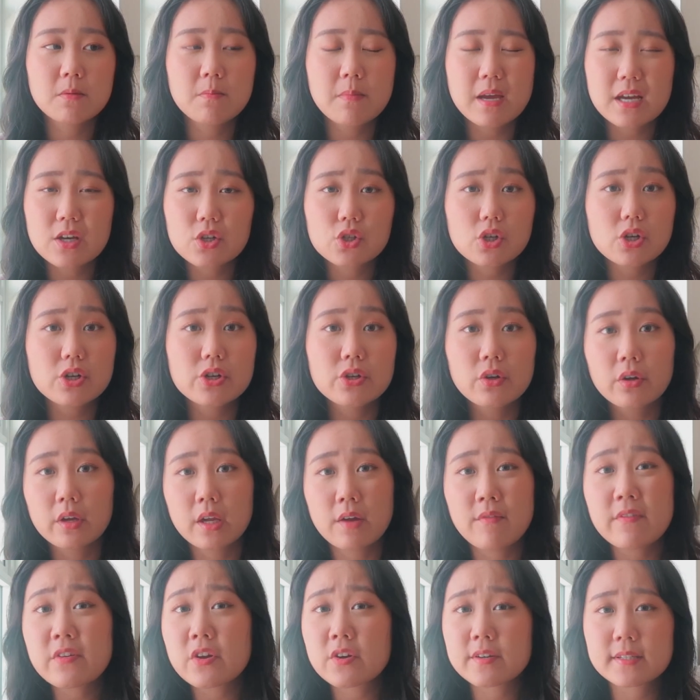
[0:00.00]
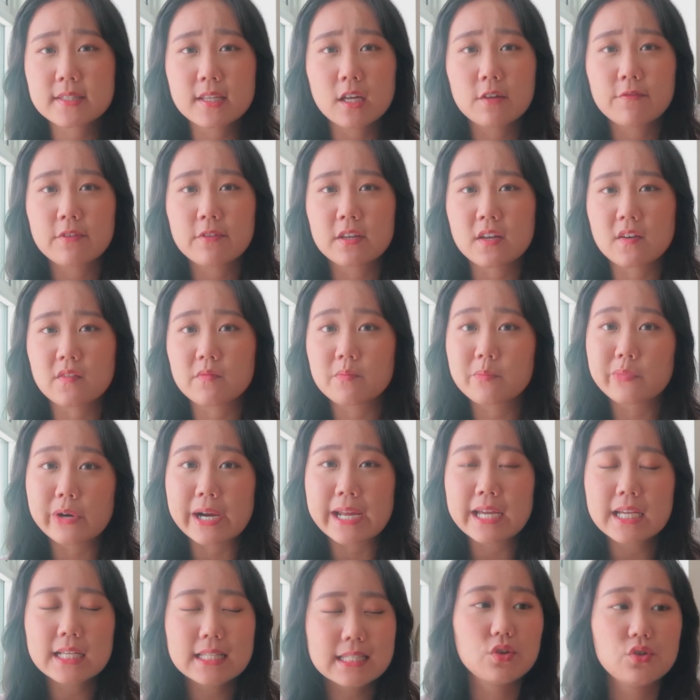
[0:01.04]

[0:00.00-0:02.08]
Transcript: to make sure you're giving yourself enough breaks.